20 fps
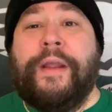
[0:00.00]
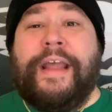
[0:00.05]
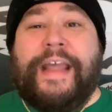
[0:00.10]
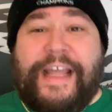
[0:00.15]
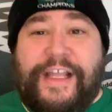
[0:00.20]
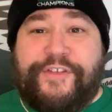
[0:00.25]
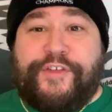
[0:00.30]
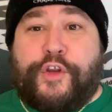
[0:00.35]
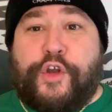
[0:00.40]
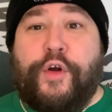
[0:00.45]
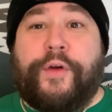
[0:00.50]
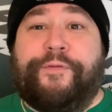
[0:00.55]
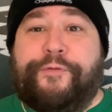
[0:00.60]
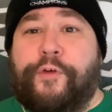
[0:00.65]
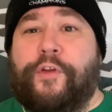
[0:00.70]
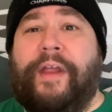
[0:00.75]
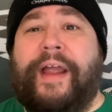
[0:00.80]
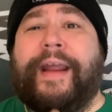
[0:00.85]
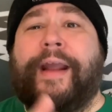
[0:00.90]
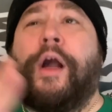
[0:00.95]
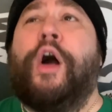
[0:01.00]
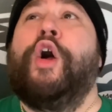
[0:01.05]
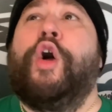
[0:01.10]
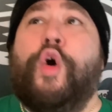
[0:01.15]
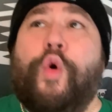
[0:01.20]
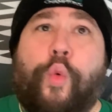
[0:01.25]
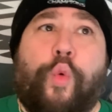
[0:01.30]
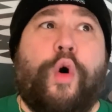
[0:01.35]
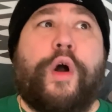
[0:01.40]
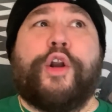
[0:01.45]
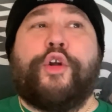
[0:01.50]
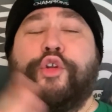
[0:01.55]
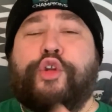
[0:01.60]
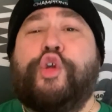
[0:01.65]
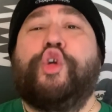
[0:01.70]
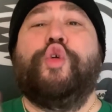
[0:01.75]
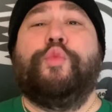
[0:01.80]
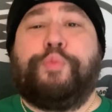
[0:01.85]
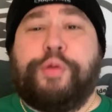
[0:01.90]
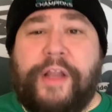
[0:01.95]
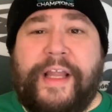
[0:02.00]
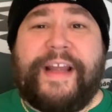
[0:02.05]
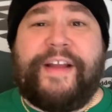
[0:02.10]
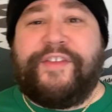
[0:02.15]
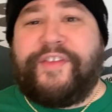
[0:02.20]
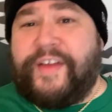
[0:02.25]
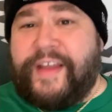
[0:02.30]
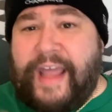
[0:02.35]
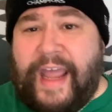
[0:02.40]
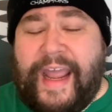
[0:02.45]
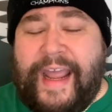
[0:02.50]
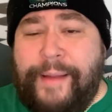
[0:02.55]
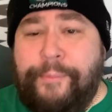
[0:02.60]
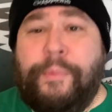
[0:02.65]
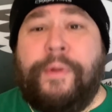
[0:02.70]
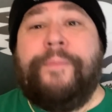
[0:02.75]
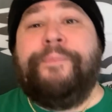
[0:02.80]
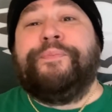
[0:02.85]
He's good for like 1 or 2 plays a game,